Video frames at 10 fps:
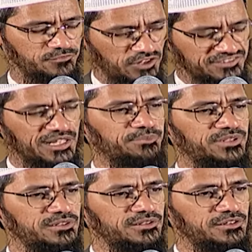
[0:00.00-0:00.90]
For
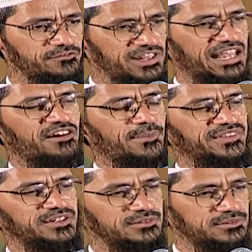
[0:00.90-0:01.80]
example, we love our
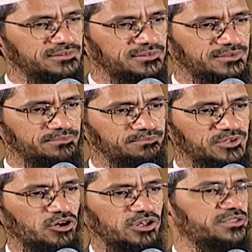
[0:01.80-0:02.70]
mother
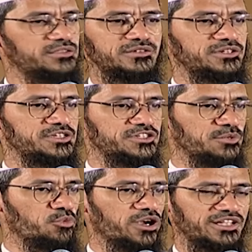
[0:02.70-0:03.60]
because
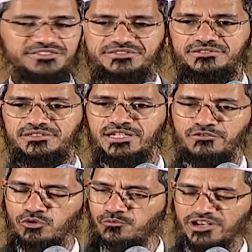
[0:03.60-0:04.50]
she bore us in a
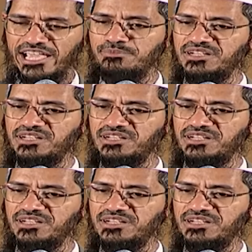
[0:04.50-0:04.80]
womb for 9